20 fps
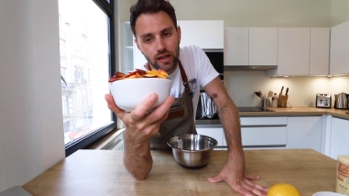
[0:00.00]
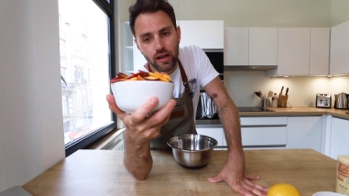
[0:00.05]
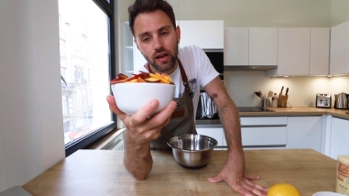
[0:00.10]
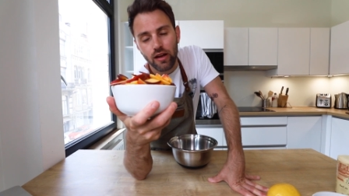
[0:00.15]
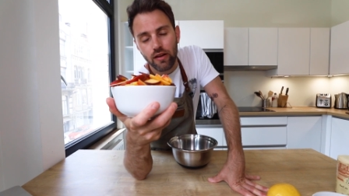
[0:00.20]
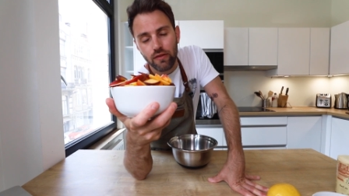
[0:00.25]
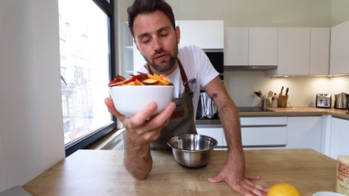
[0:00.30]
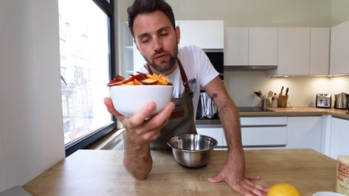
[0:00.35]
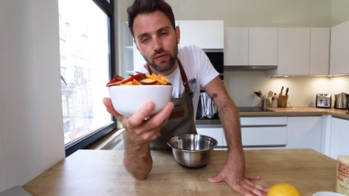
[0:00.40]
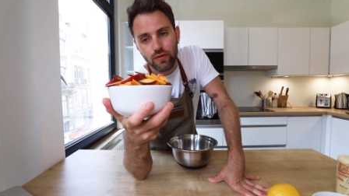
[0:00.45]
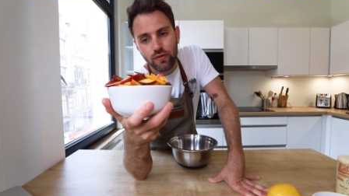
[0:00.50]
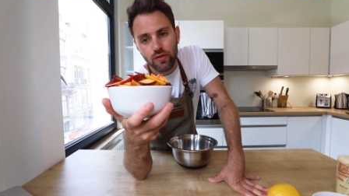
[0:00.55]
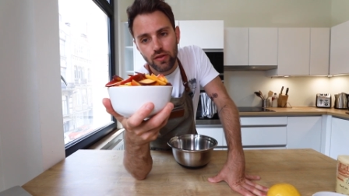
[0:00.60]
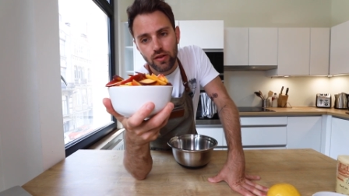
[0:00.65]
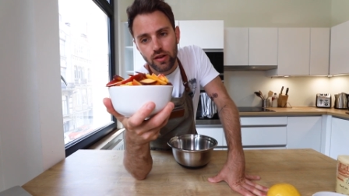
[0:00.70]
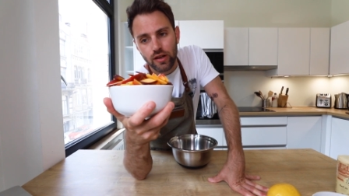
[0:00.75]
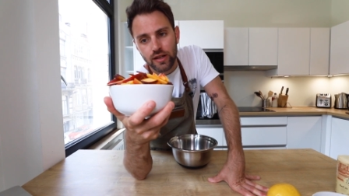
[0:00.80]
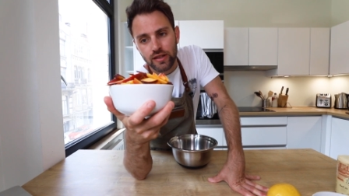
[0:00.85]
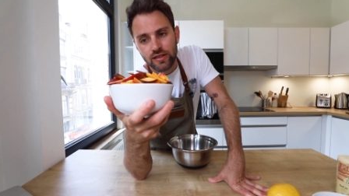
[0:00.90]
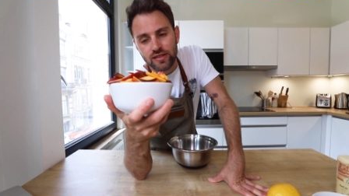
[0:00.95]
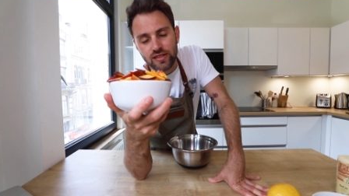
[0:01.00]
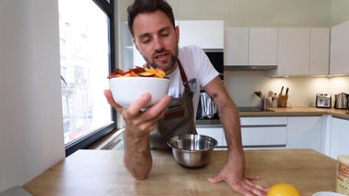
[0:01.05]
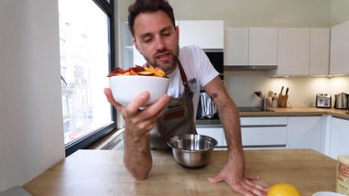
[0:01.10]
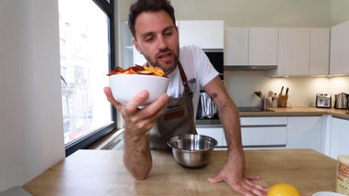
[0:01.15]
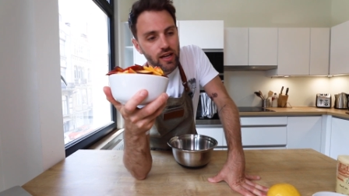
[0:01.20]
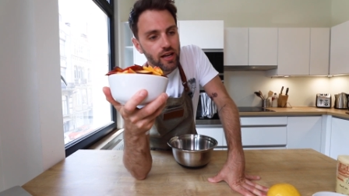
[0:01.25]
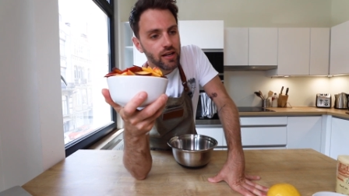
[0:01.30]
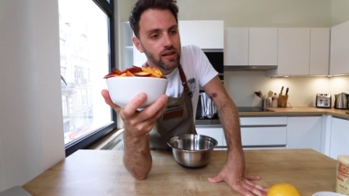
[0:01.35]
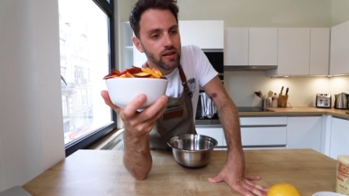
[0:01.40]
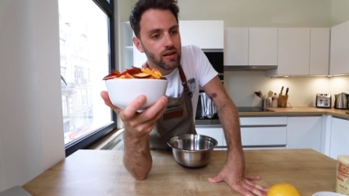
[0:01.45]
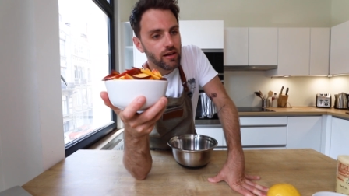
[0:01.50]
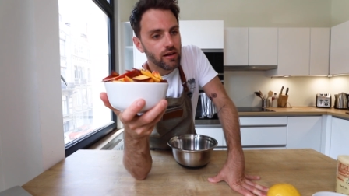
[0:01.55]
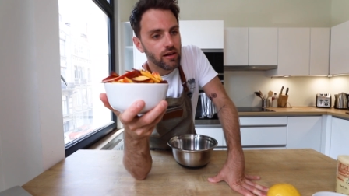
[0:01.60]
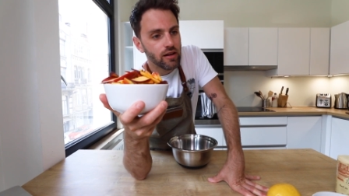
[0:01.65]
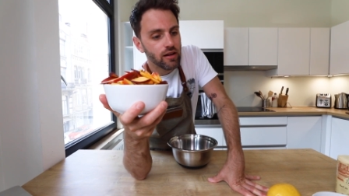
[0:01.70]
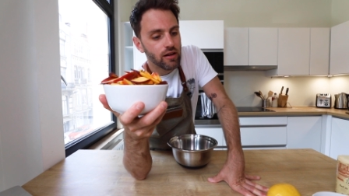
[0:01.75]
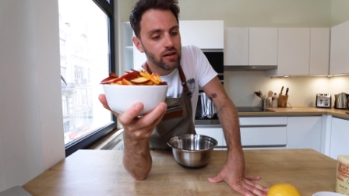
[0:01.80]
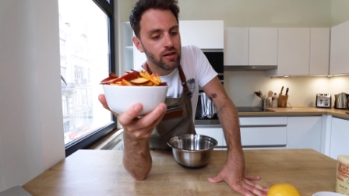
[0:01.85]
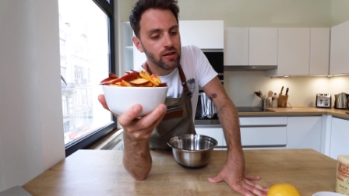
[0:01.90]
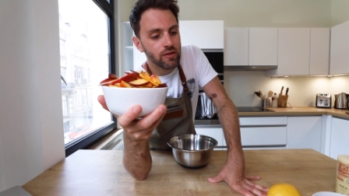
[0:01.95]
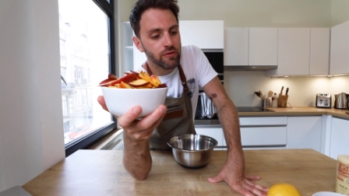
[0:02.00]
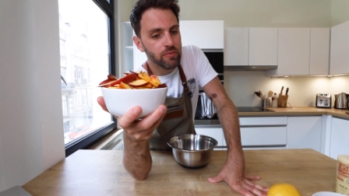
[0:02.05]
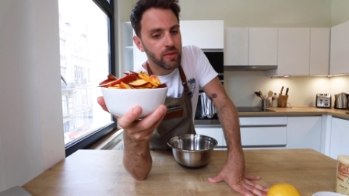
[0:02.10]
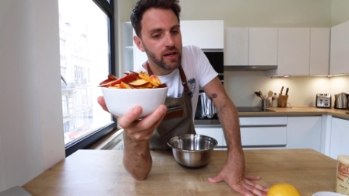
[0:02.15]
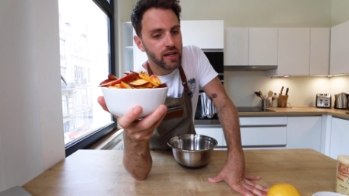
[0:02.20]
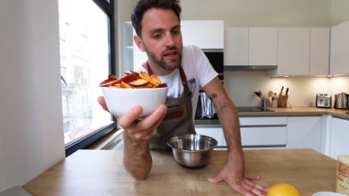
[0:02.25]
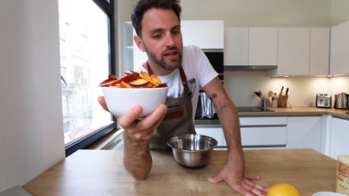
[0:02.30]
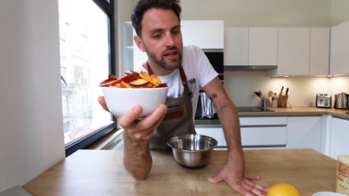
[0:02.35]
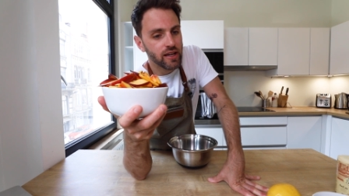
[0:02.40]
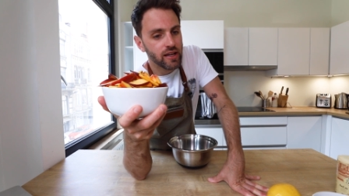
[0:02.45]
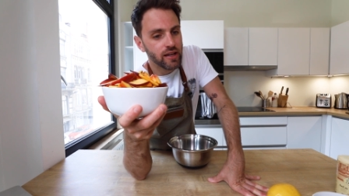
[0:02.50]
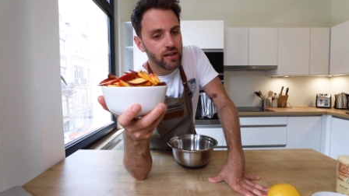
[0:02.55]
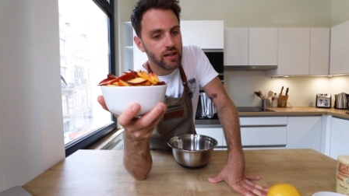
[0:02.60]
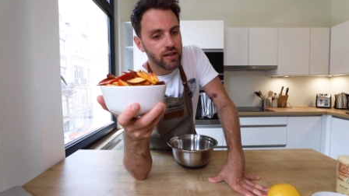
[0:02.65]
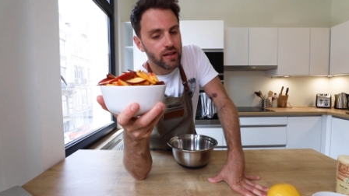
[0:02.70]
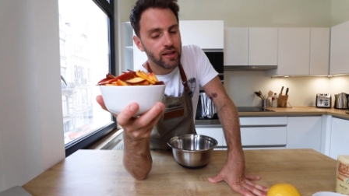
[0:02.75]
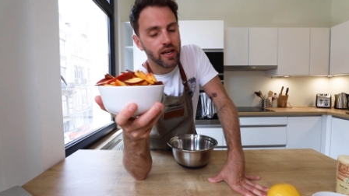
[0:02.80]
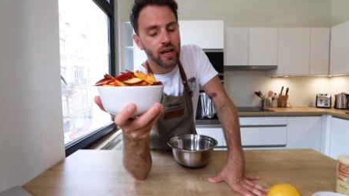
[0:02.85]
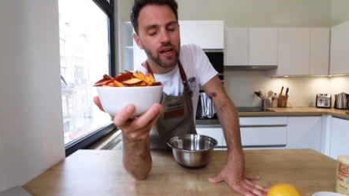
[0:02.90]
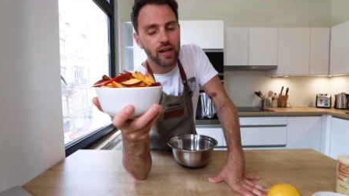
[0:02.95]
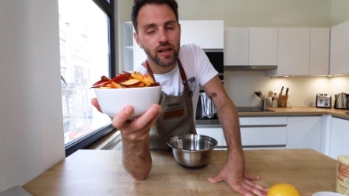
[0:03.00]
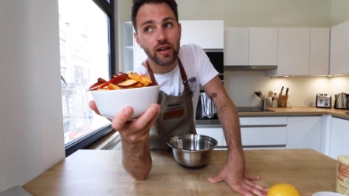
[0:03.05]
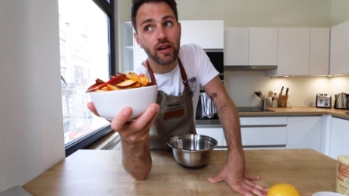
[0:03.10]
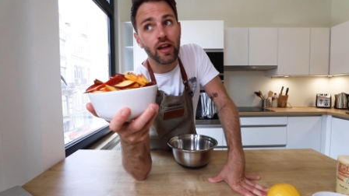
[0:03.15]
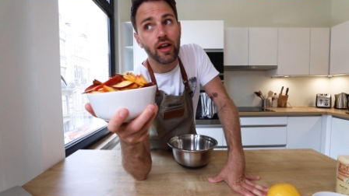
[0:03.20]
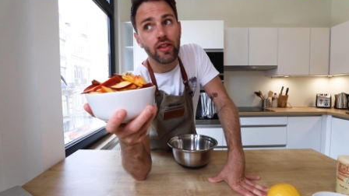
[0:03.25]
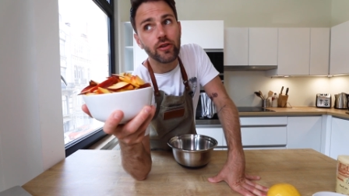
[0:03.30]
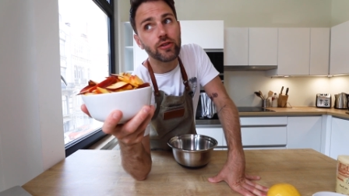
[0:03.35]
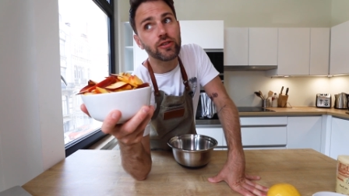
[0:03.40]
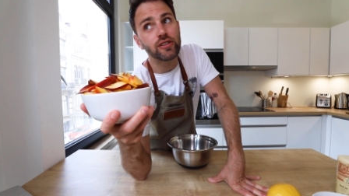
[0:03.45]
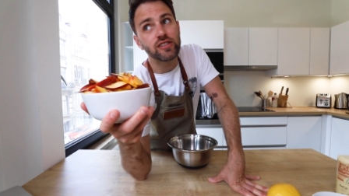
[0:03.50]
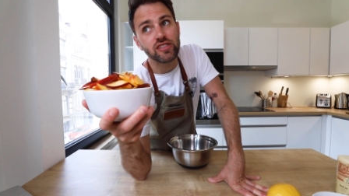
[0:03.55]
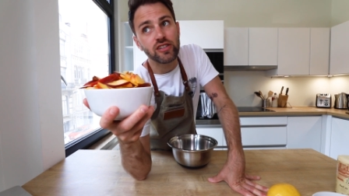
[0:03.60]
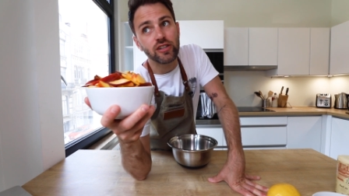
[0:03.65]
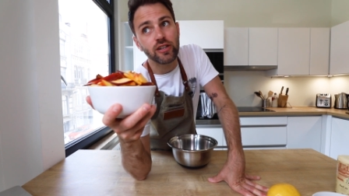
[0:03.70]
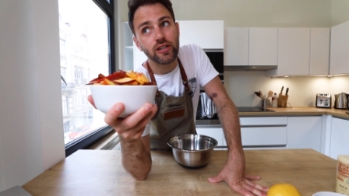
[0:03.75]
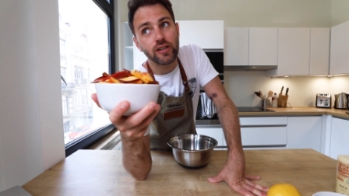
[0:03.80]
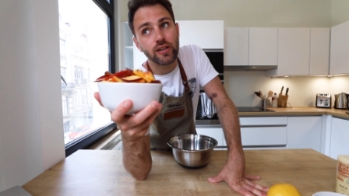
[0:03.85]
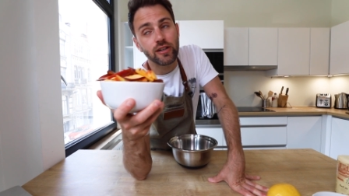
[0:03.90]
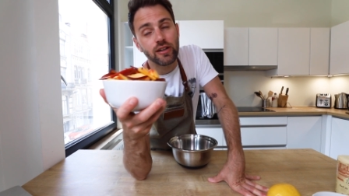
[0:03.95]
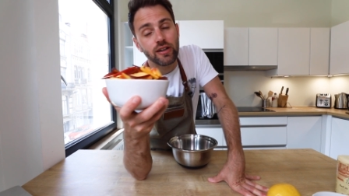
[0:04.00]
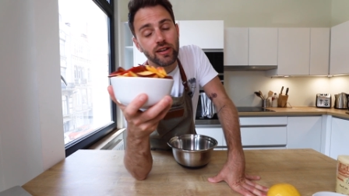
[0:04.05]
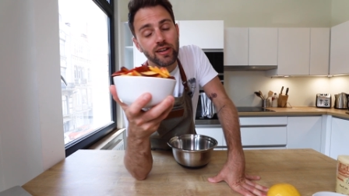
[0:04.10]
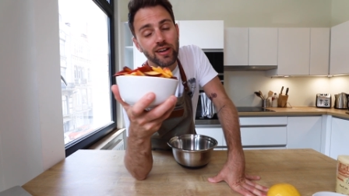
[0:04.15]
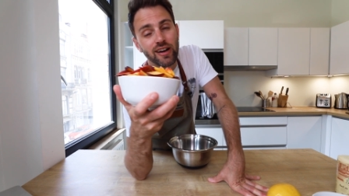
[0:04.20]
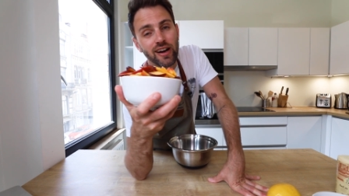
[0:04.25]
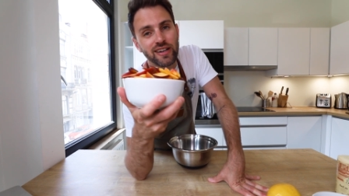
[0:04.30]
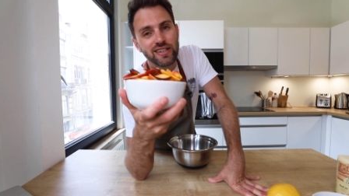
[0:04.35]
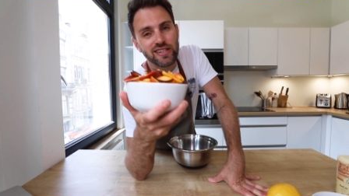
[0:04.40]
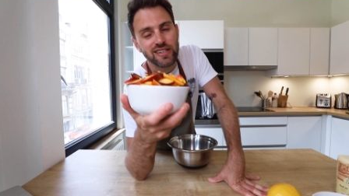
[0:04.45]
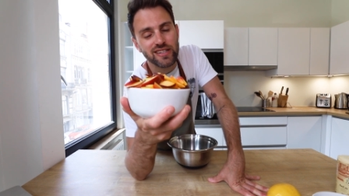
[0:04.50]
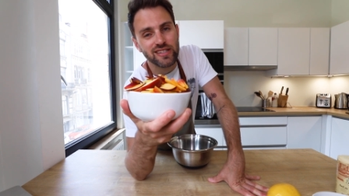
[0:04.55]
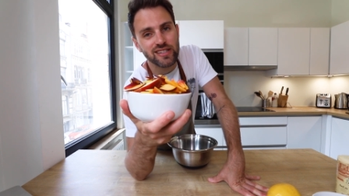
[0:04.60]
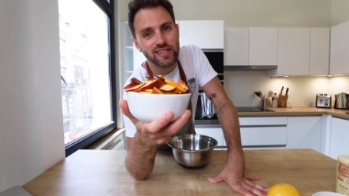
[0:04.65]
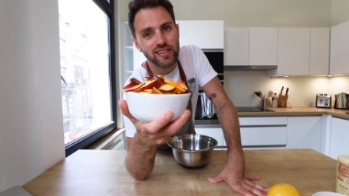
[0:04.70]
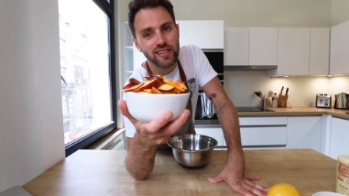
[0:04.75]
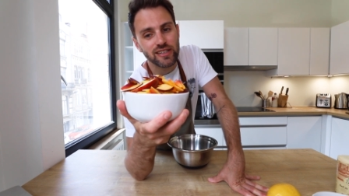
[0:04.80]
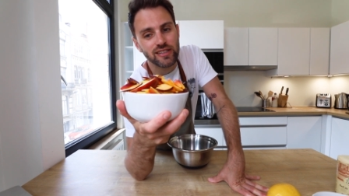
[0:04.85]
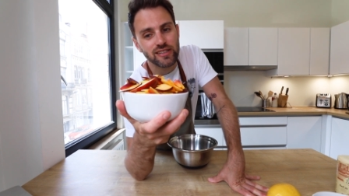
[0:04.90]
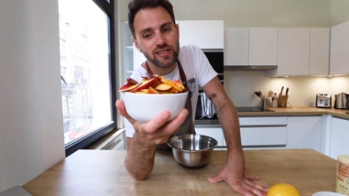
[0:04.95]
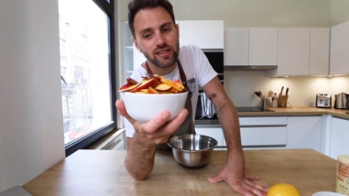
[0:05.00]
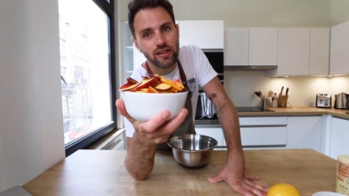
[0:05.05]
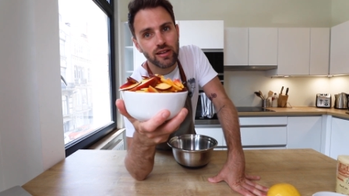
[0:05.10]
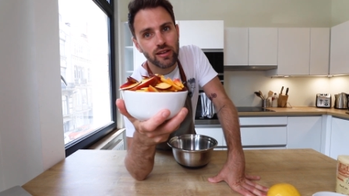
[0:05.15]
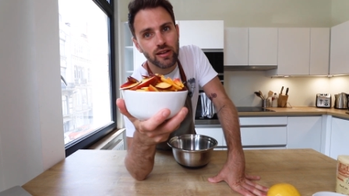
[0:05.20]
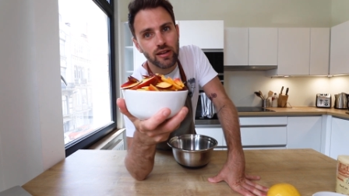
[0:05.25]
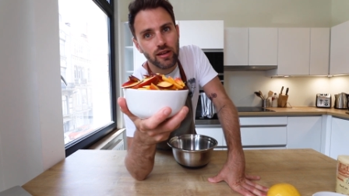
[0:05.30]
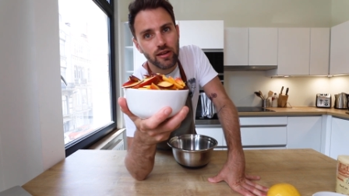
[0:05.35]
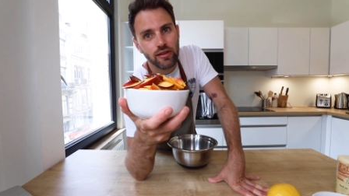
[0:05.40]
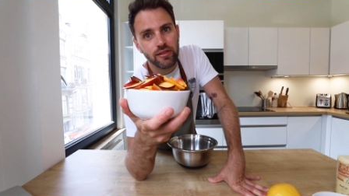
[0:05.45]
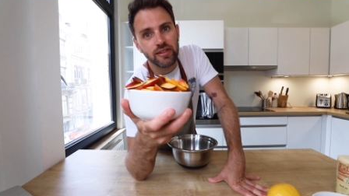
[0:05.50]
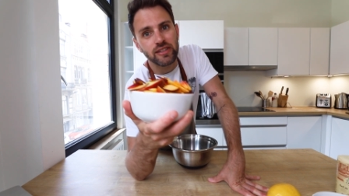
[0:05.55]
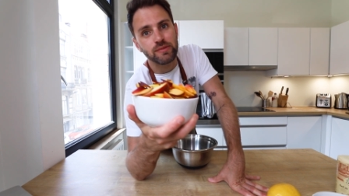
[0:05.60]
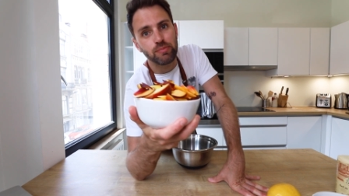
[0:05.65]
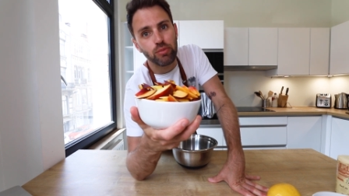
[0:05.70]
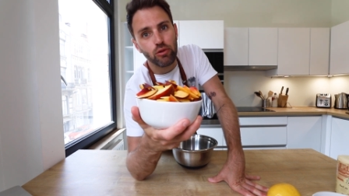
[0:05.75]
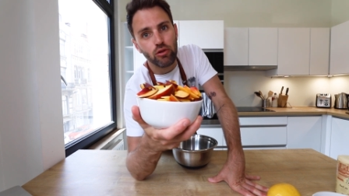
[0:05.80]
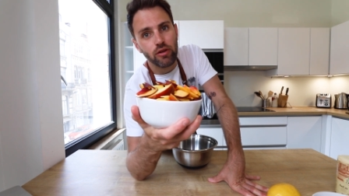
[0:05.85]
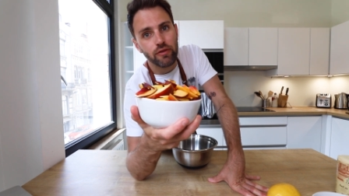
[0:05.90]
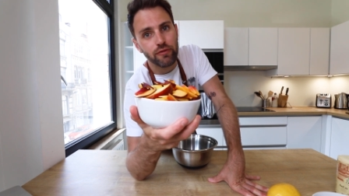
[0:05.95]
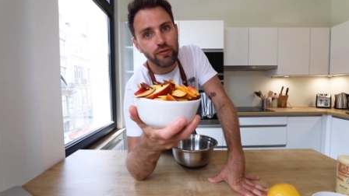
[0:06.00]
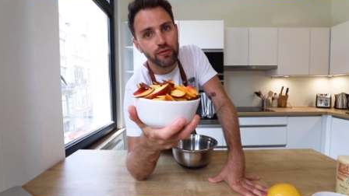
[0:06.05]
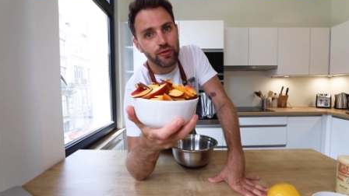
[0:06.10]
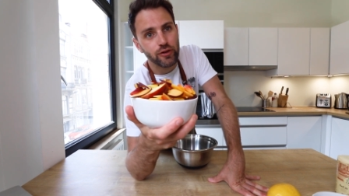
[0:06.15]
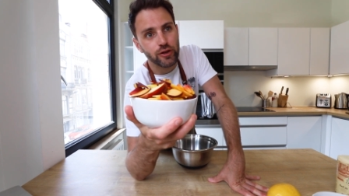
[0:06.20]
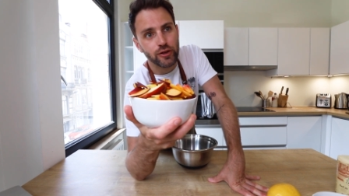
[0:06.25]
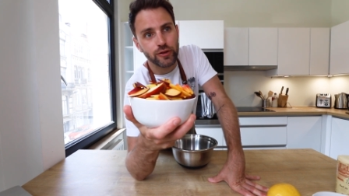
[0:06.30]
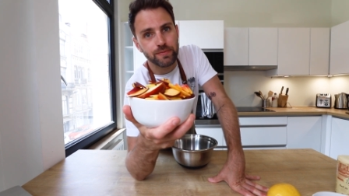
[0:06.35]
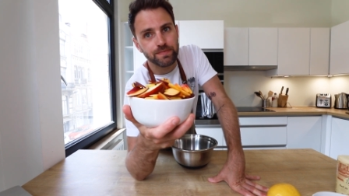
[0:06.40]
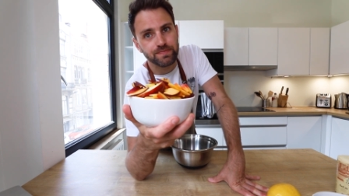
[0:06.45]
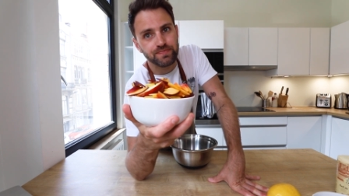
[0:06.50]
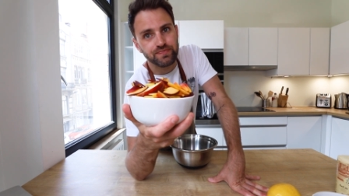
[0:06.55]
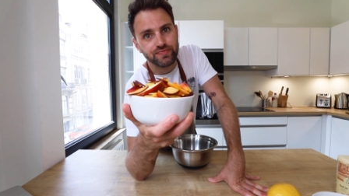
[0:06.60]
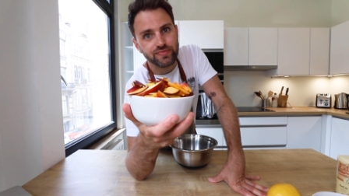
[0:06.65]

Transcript: if, instead of making yet another dessert, I just eat this bowl of fruit?